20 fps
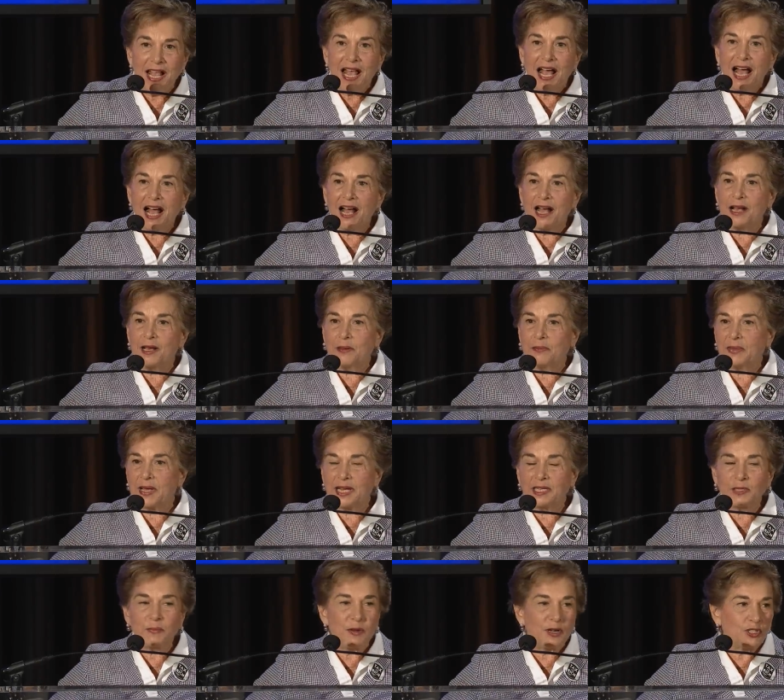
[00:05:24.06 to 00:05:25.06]
um,
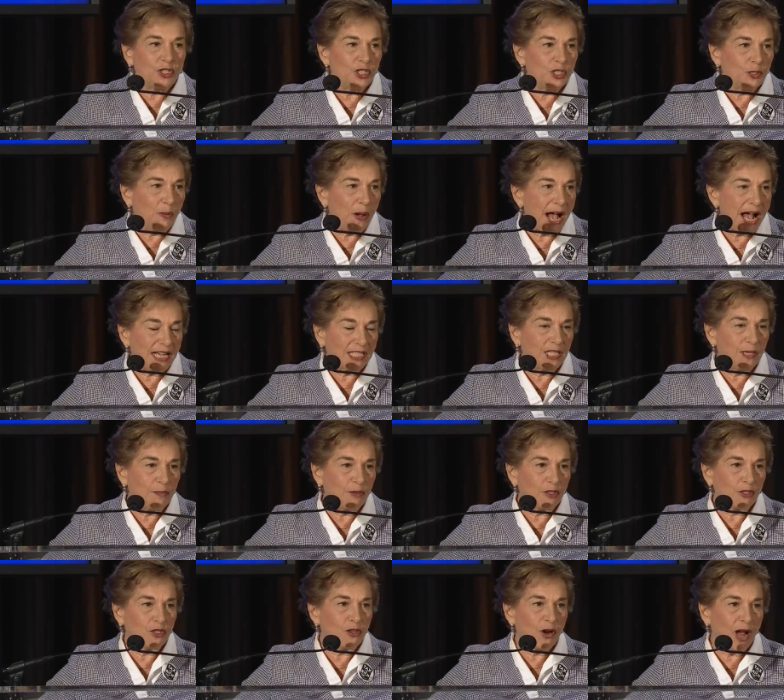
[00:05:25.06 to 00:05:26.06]
as much as
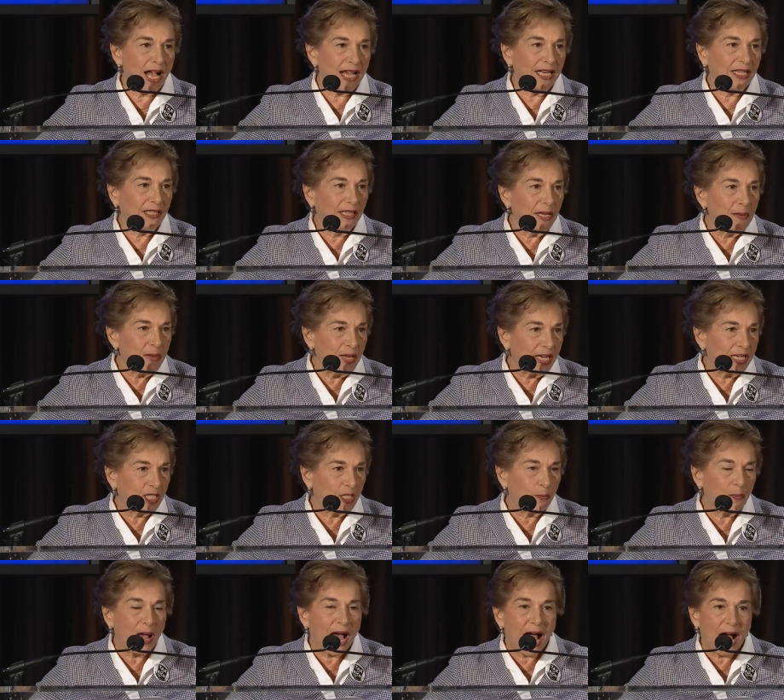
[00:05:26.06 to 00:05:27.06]
possible. Try to limit its
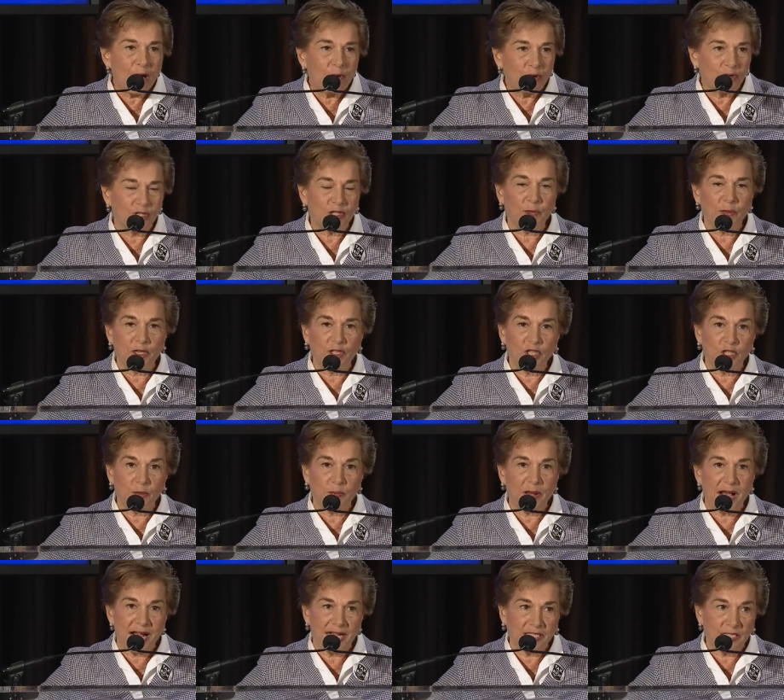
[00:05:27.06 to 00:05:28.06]
power as much as
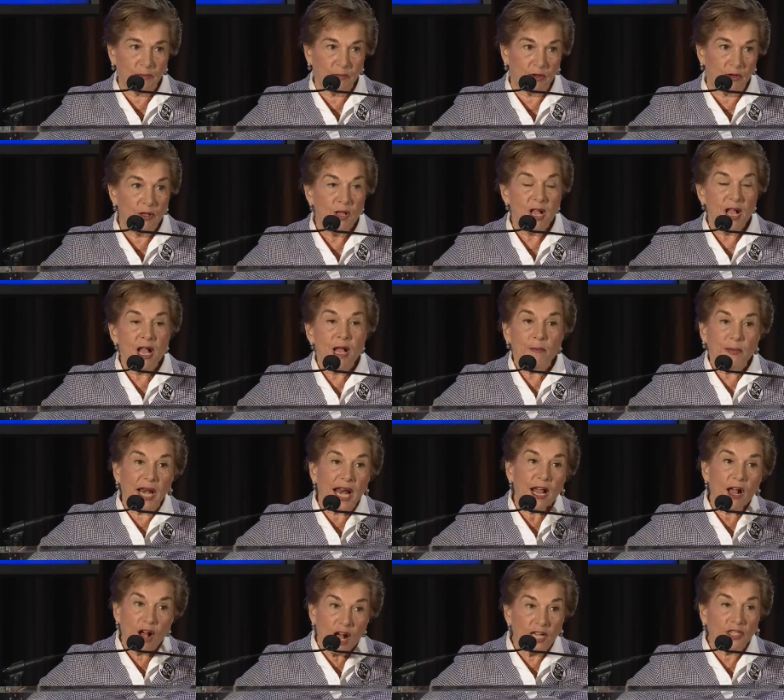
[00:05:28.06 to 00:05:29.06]
possible. But I
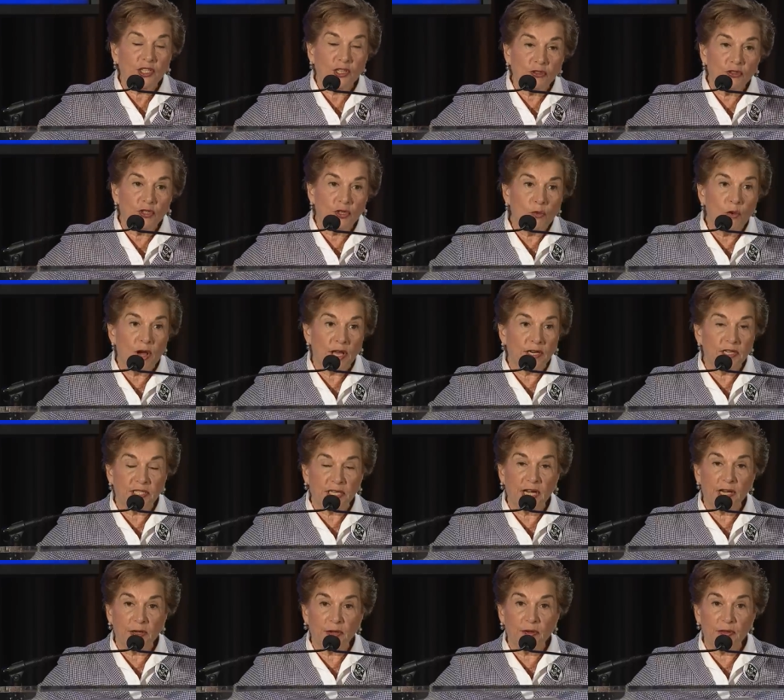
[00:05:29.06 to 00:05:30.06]
also do want to
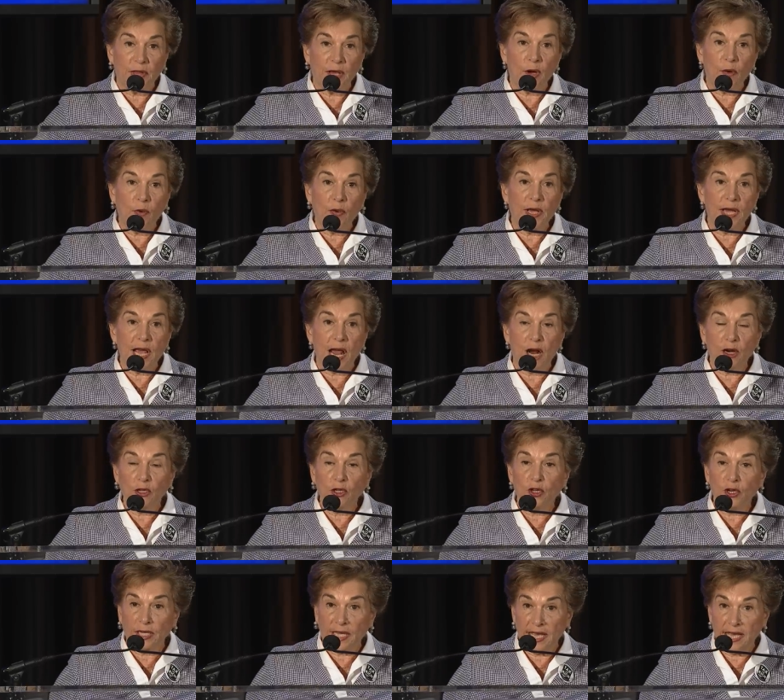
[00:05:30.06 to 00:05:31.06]
tell you that we are
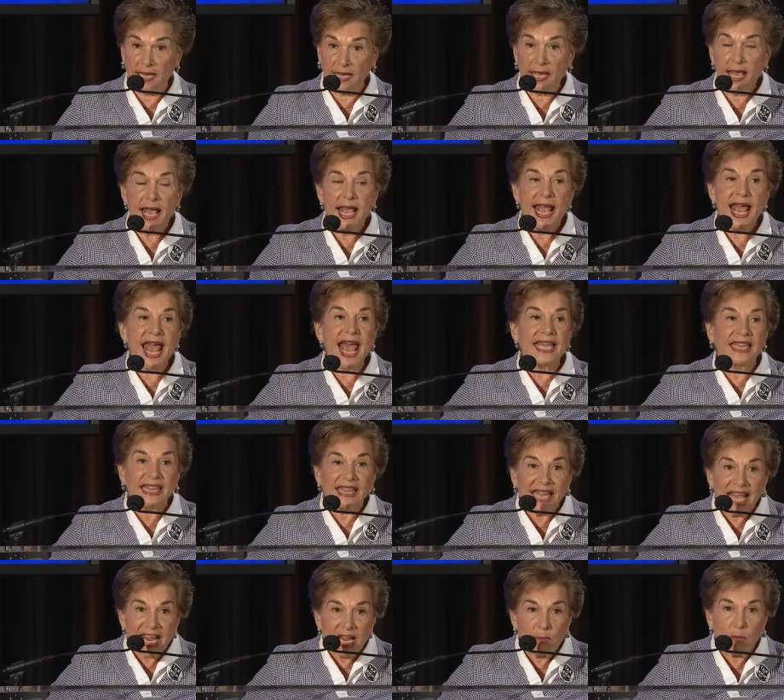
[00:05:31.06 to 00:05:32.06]
looking at
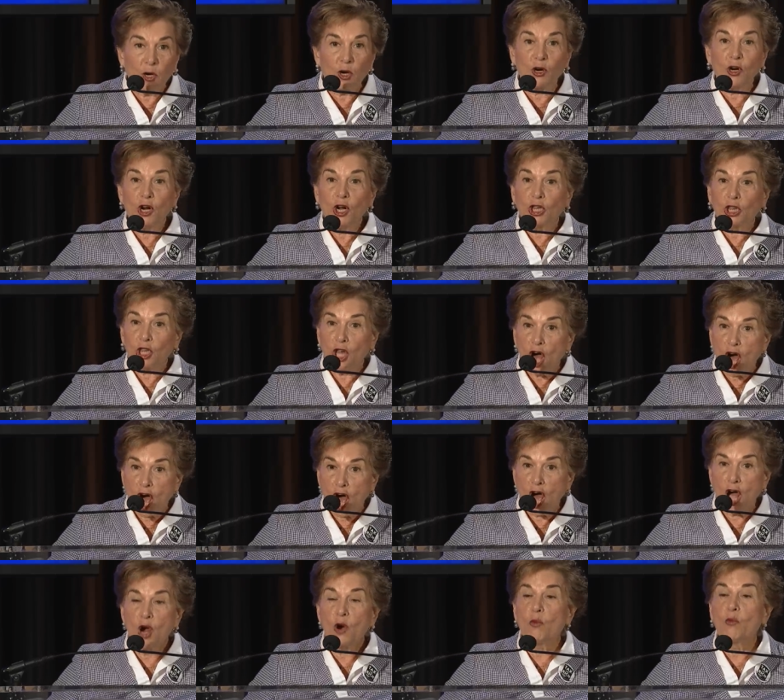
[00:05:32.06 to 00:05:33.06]
labor
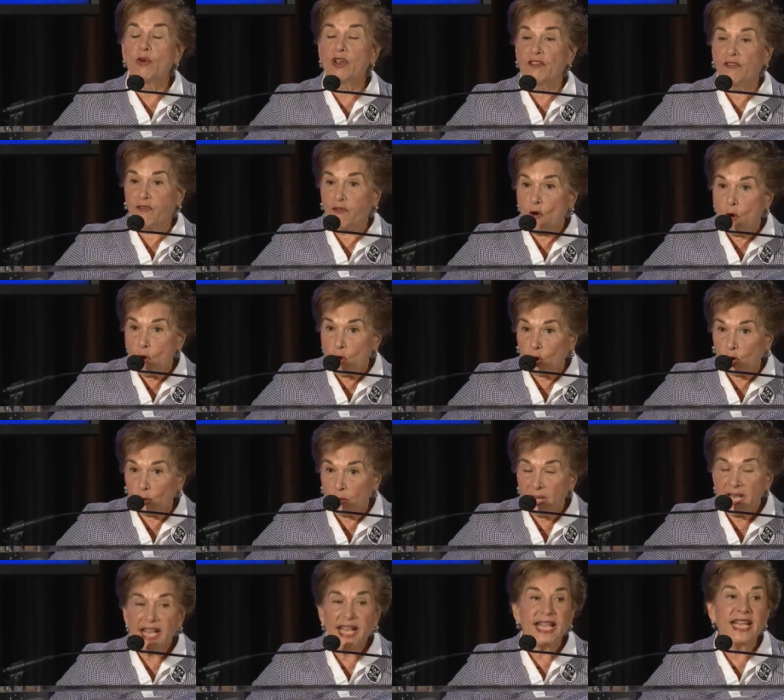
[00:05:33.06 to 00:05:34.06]
law reform
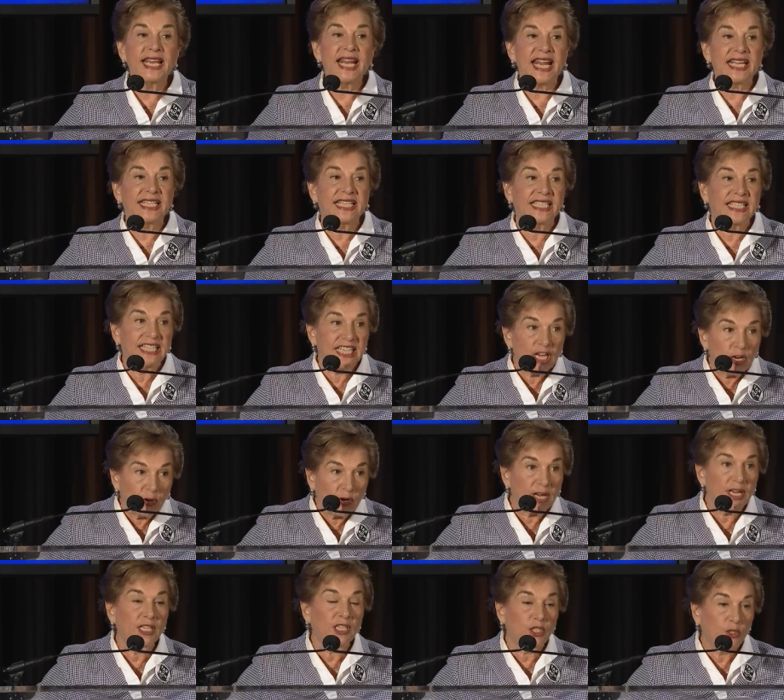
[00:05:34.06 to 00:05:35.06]
in a
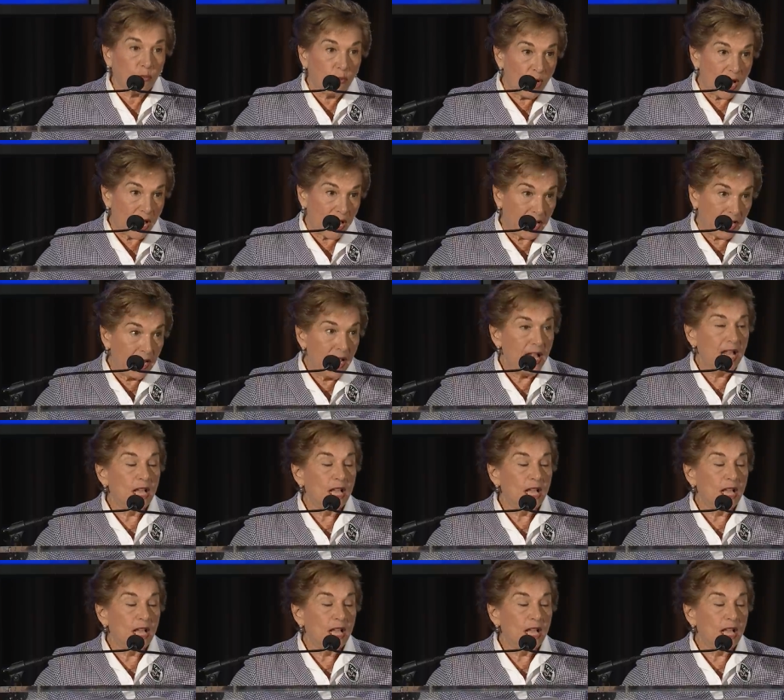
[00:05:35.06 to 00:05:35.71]
serious way